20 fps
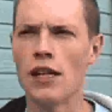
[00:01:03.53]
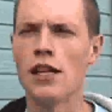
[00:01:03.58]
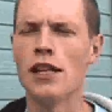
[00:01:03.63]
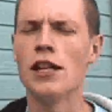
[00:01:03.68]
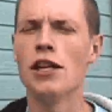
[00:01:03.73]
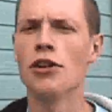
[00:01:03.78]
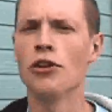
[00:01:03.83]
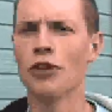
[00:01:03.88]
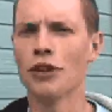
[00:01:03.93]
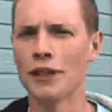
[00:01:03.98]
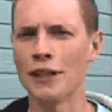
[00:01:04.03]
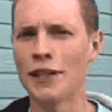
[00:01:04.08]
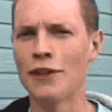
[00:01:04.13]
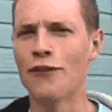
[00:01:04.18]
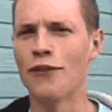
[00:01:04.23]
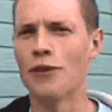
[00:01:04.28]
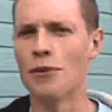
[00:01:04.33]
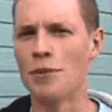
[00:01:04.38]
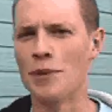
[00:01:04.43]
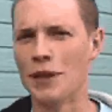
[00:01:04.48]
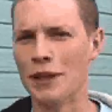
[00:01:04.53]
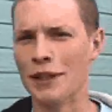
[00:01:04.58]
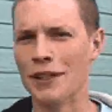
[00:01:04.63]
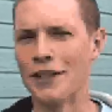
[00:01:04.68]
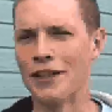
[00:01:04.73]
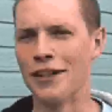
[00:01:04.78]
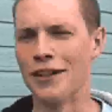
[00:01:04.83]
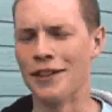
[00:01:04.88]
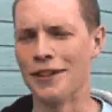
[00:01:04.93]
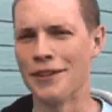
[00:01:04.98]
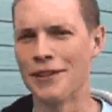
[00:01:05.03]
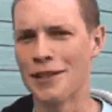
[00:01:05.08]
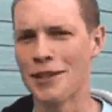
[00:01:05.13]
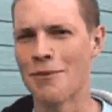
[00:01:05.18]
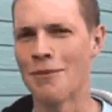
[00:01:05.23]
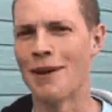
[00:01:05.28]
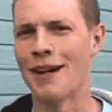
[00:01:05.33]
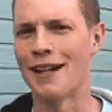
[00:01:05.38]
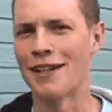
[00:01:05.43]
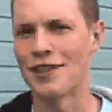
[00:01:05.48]
eerily familiar
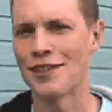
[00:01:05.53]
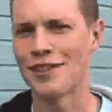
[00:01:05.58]
to my